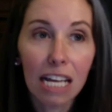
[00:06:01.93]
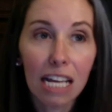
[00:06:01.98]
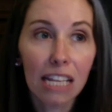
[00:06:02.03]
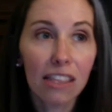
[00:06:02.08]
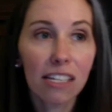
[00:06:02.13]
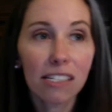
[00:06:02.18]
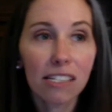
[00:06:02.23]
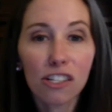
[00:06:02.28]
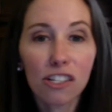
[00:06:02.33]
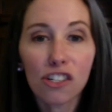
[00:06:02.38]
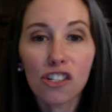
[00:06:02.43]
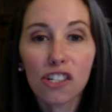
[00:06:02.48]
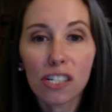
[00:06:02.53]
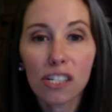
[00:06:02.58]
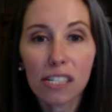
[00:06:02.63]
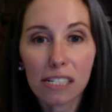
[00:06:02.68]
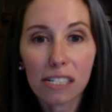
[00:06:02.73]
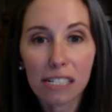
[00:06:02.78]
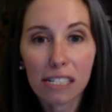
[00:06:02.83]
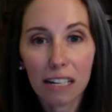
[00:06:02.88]
This is
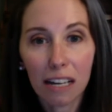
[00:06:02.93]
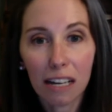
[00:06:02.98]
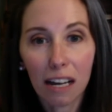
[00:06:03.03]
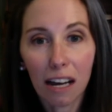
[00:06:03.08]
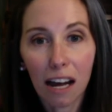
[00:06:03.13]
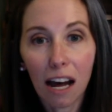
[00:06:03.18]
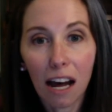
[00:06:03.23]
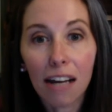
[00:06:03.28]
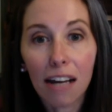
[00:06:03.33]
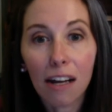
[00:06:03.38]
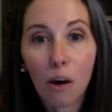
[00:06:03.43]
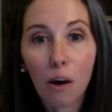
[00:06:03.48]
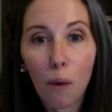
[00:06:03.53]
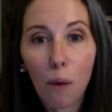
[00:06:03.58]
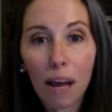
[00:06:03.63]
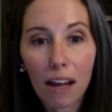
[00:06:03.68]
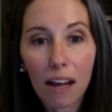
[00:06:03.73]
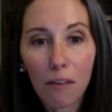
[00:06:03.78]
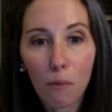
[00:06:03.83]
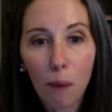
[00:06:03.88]
just a
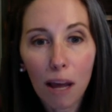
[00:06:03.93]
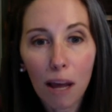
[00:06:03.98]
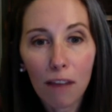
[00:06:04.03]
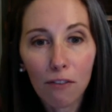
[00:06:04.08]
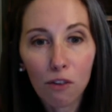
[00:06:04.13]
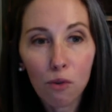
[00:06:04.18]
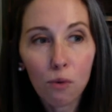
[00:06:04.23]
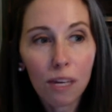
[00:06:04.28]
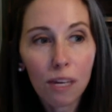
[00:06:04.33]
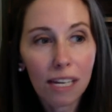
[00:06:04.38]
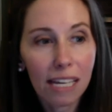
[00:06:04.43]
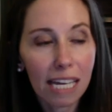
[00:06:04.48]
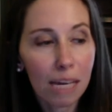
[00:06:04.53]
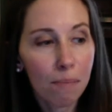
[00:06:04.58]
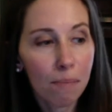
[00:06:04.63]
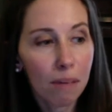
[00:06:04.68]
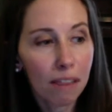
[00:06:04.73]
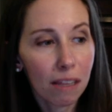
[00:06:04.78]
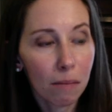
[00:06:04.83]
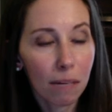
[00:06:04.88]
way of you
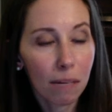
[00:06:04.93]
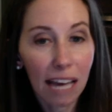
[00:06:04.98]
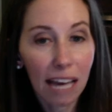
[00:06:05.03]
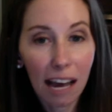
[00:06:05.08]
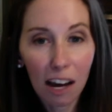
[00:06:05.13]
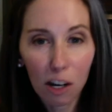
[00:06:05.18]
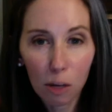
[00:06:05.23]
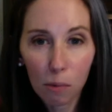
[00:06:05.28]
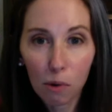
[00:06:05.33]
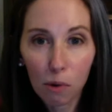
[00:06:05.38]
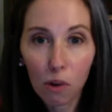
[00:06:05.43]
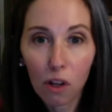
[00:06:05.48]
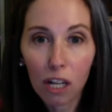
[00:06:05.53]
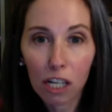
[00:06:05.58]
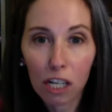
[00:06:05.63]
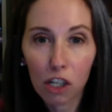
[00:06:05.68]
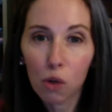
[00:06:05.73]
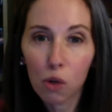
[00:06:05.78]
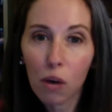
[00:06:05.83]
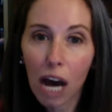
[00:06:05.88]
keeping accountable
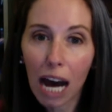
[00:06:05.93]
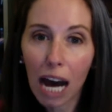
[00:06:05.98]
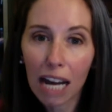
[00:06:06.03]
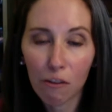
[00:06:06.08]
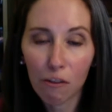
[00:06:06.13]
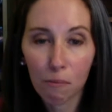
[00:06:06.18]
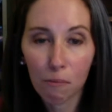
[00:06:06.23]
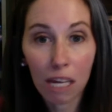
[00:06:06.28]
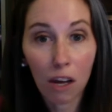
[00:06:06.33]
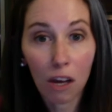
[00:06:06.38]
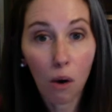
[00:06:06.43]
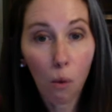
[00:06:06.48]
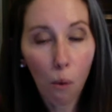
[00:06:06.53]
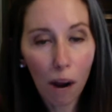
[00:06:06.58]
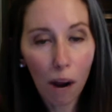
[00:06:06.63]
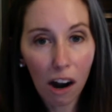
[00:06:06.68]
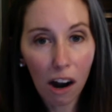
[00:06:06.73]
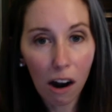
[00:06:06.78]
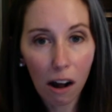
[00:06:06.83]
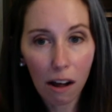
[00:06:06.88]
and you kind of being
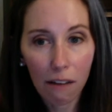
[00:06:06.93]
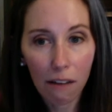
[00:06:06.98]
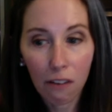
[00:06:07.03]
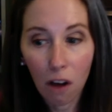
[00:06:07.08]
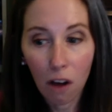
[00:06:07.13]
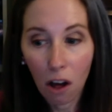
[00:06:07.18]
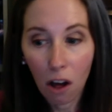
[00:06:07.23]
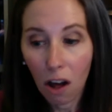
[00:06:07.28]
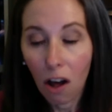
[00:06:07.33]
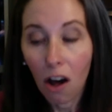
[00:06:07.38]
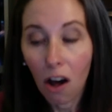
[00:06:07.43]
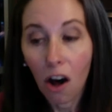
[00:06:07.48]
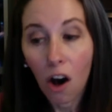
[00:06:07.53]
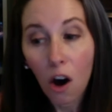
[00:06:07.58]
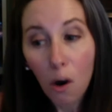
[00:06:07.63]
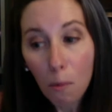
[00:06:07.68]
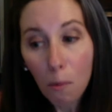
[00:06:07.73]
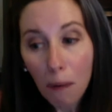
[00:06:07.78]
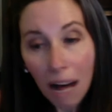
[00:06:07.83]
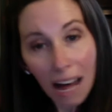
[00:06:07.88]
aware of,
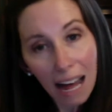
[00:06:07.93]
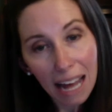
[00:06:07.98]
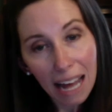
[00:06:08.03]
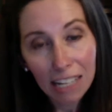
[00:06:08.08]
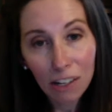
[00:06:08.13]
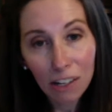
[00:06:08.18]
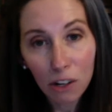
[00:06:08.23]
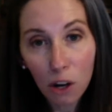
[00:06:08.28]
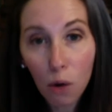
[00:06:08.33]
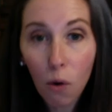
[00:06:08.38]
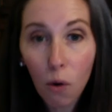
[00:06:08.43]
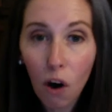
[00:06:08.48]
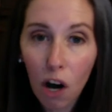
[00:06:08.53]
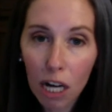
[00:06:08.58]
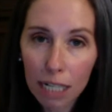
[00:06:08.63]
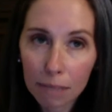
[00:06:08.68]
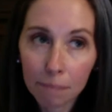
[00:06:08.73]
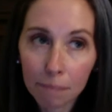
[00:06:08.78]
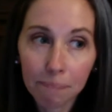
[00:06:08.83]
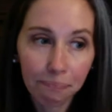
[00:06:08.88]
oh my,
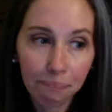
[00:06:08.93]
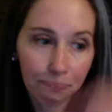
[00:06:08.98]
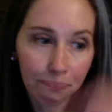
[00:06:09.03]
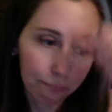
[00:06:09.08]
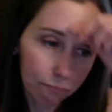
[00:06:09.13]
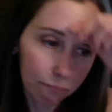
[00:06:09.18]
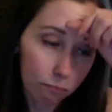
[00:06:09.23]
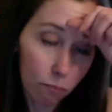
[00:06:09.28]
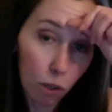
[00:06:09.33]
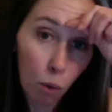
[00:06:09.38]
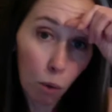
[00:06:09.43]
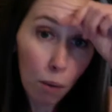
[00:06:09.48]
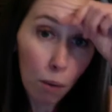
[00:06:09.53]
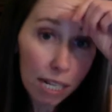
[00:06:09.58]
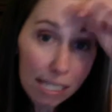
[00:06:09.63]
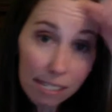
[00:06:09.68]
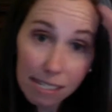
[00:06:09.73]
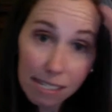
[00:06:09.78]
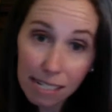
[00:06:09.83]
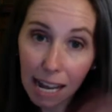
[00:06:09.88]
on
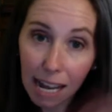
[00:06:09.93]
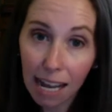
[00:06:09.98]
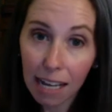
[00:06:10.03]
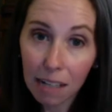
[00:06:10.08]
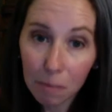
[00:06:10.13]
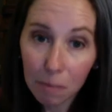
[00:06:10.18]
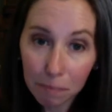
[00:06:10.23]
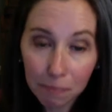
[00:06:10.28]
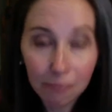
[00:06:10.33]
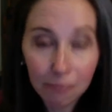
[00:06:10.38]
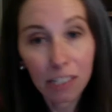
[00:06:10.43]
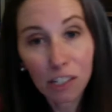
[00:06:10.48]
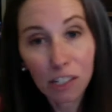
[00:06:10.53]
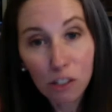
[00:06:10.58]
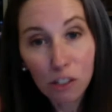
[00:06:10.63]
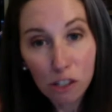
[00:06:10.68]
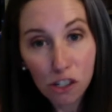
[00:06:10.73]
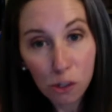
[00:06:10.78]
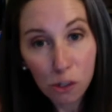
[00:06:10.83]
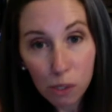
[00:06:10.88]
Wednesday, little
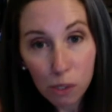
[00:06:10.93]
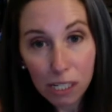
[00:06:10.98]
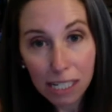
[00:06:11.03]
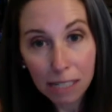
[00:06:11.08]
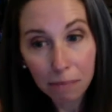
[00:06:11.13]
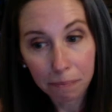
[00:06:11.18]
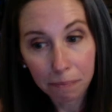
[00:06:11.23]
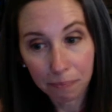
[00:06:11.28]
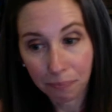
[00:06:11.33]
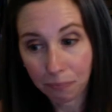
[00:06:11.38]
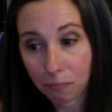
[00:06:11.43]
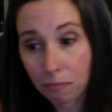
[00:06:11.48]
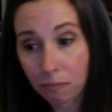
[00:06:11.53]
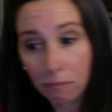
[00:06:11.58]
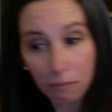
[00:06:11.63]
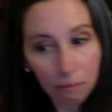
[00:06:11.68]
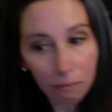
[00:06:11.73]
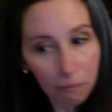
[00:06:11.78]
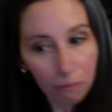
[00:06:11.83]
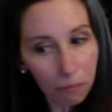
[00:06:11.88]
Susie
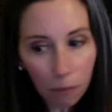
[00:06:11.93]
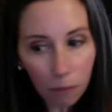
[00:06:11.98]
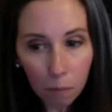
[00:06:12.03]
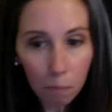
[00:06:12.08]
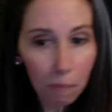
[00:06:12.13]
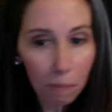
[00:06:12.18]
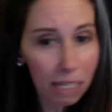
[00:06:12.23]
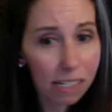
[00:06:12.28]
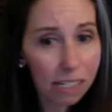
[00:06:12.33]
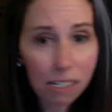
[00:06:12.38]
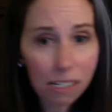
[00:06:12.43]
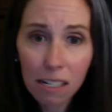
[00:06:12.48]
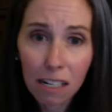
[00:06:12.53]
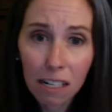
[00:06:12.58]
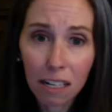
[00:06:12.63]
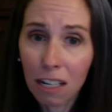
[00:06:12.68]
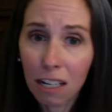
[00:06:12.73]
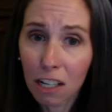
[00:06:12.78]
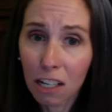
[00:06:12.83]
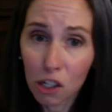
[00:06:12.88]
missed
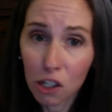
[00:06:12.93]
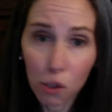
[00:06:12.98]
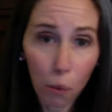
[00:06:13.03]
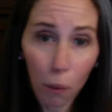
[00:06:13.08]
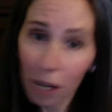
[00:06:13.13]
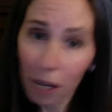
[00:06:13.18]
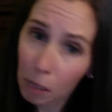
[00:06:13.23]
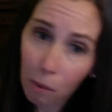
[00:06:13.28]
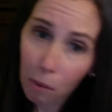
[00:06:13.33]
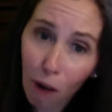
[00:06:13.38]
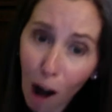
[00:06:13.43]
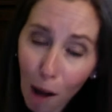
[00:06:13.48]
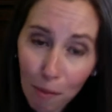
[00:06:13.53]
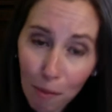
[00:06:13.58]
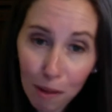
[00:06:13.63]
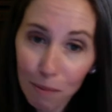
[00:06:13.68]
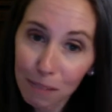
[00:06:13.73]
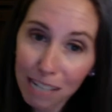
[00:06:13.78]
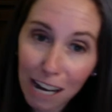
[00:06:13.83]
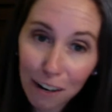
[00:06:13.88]
20
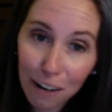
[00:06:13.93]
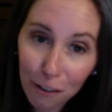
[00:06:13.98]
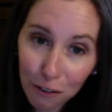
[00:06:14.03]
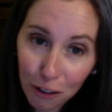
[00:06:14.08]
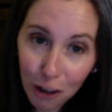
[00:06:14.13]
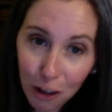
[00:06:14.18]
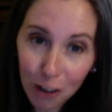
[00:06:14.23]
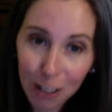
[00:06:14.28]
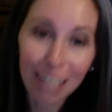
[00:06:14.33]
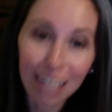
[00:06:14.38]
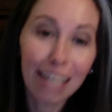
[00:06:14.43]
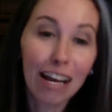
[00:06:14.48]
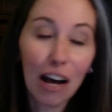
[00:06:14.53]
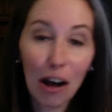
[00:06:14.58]
problems out of 30.